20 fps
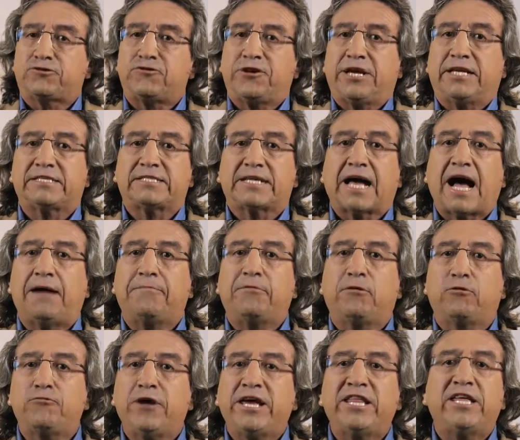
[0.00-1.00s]
trends have
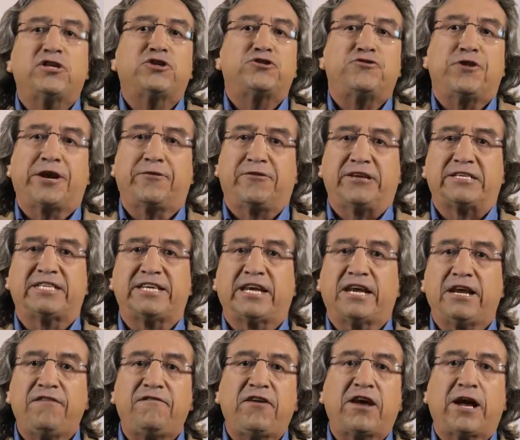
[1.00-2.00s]
already triggered a
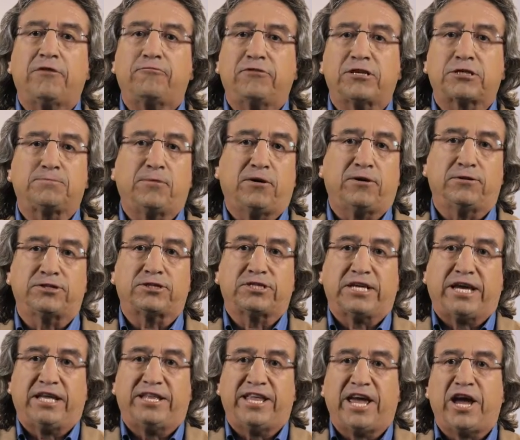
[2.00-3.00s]
significant response
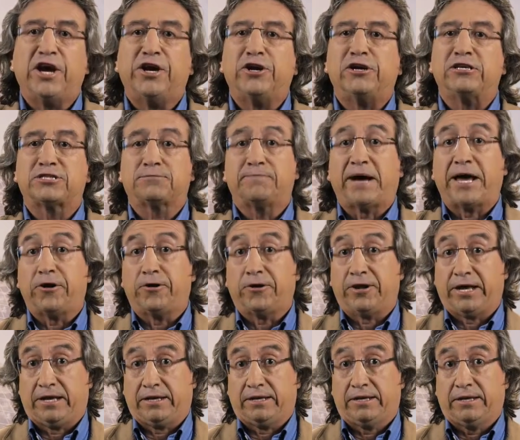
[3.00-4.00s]
in the Earth's
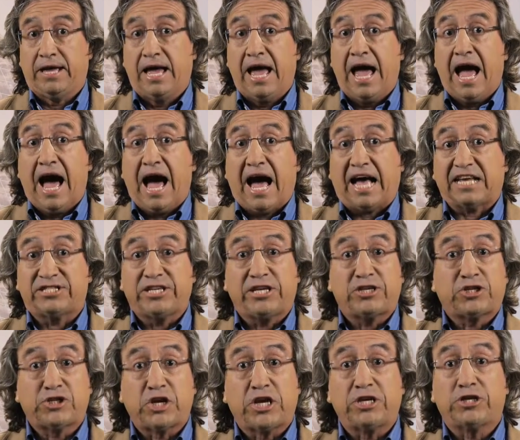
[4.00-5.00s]
biota. As
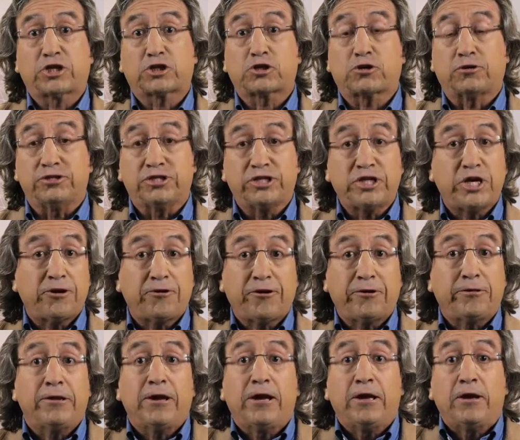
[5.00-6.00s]
these changes
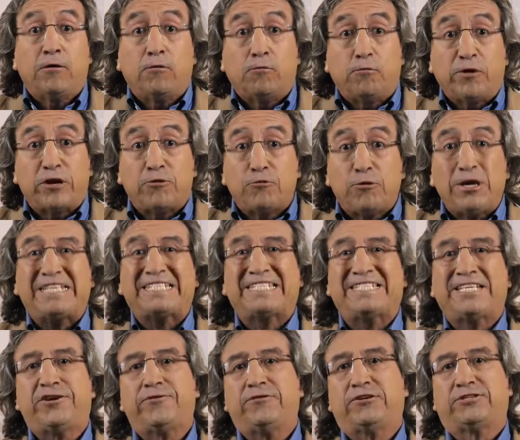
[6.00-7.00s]
continue, we risk
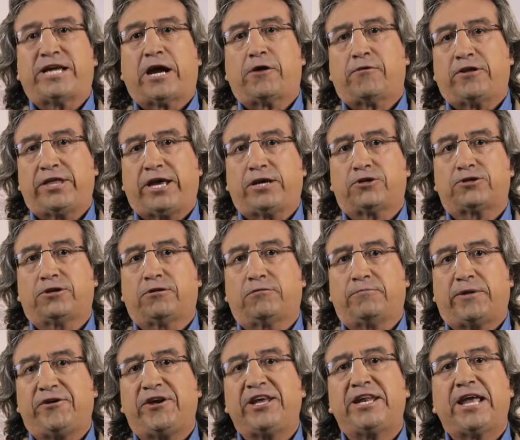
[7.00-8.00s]
serious degradation of
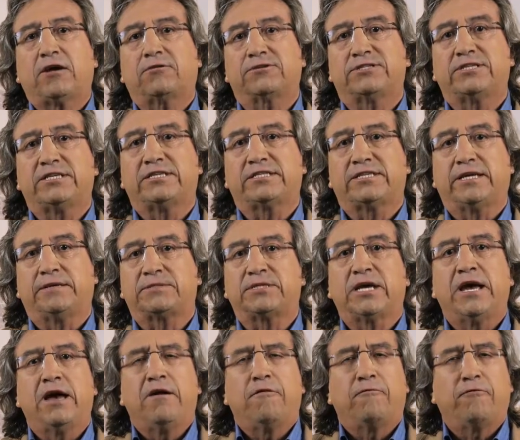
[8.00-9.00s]
marine ecosystems
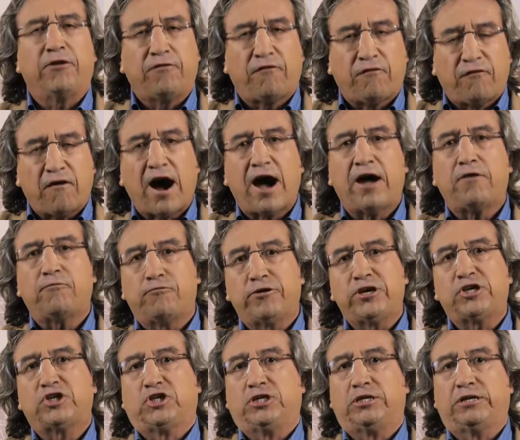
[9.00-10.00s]
with
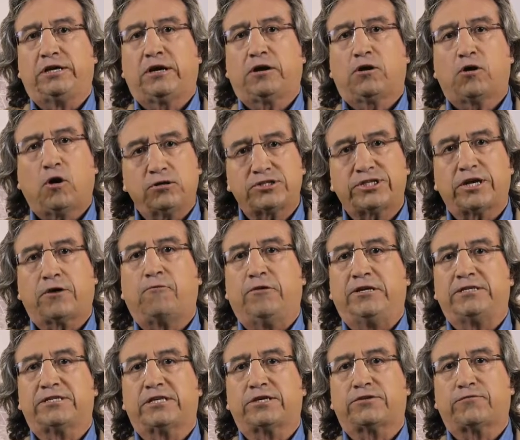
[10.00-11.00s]
far-reaching
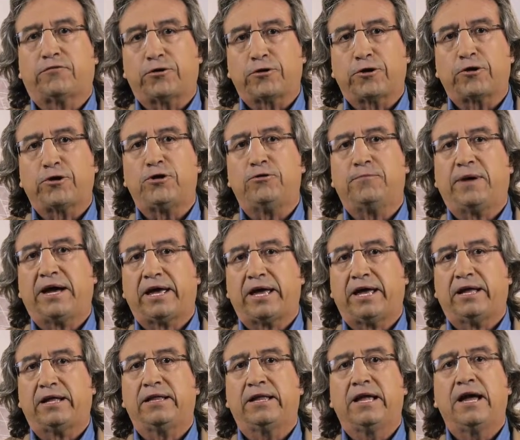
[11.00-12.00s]
consequences for human
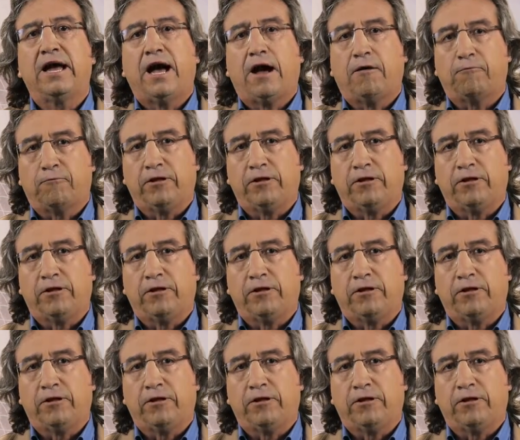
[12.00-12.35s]
health and